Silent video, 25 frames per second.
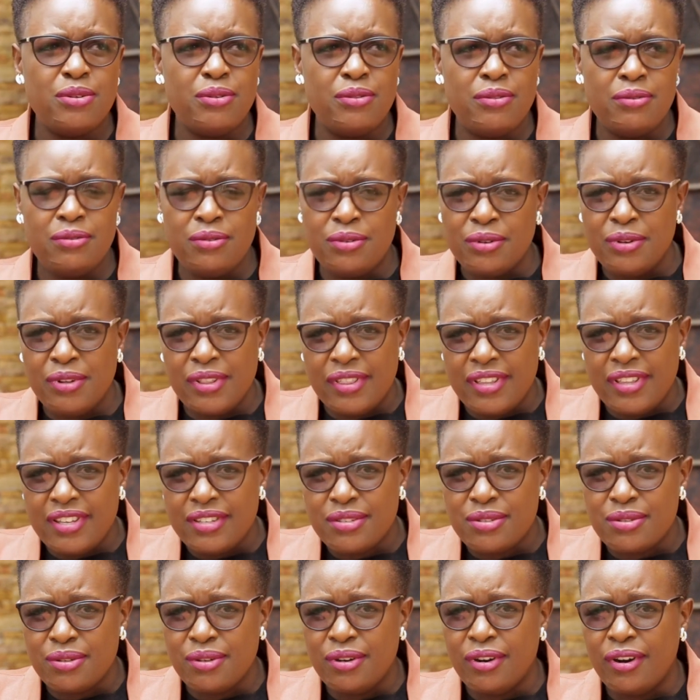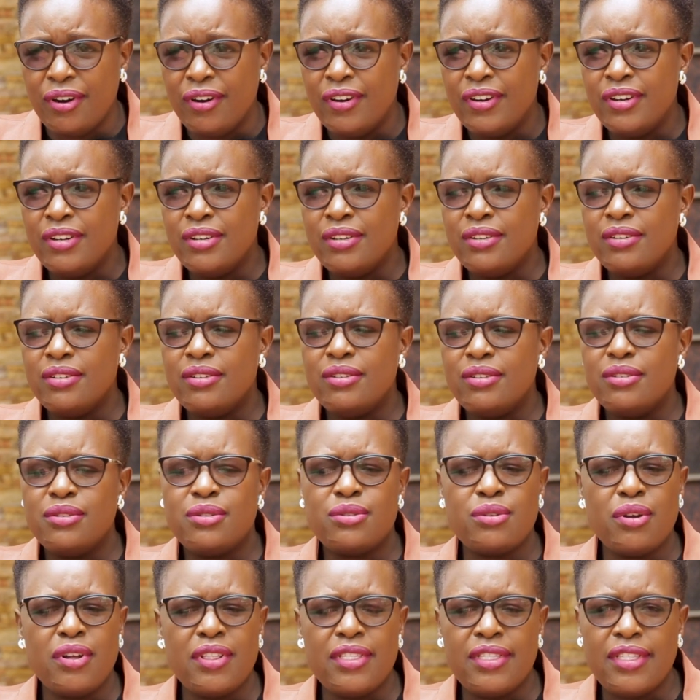to do this, you know.
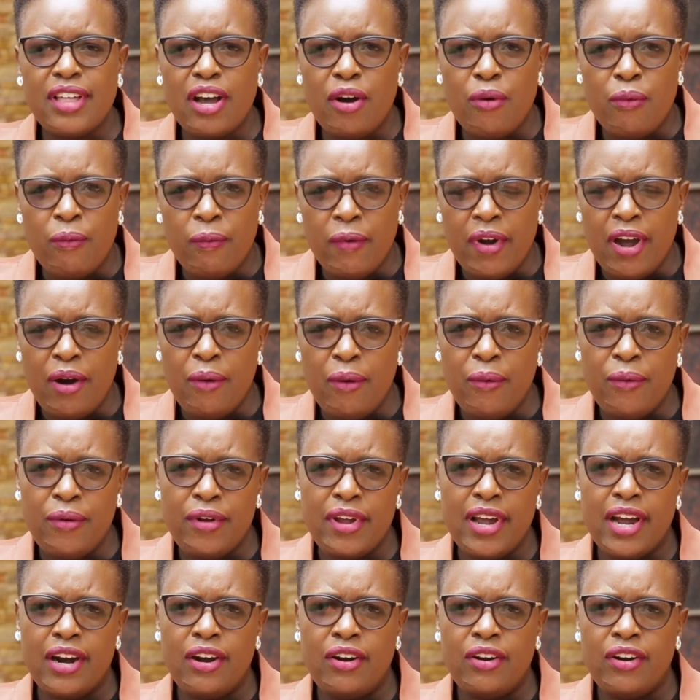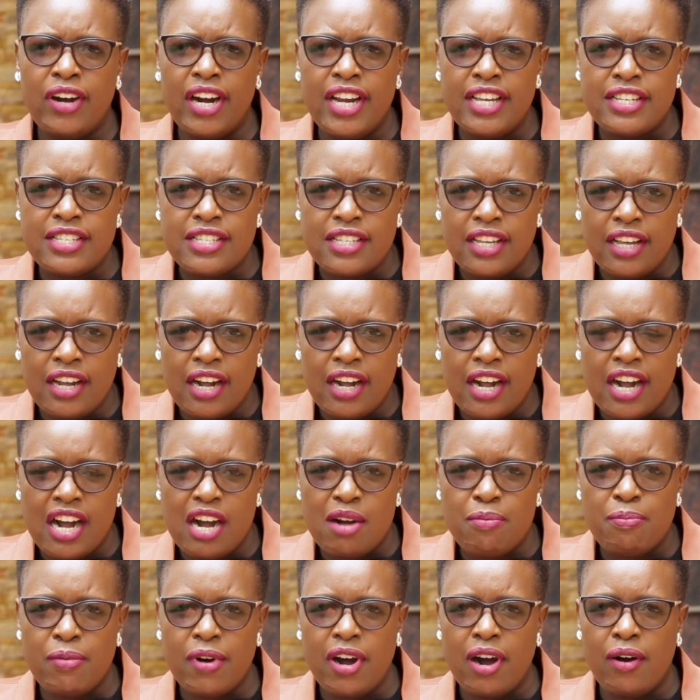So the way we are raising
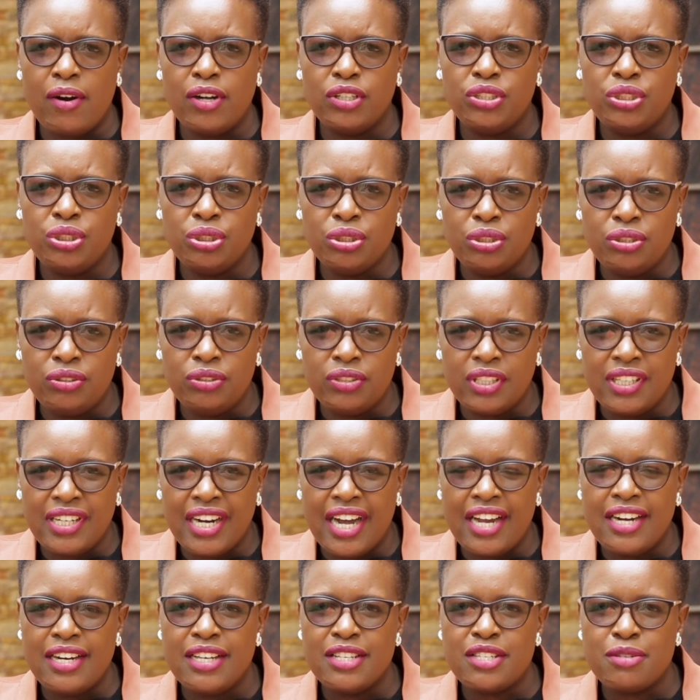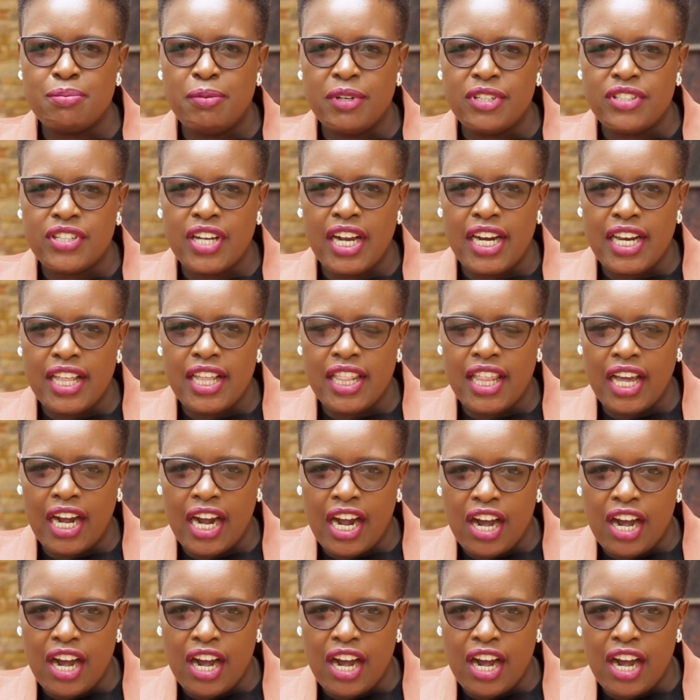up our children, and especially the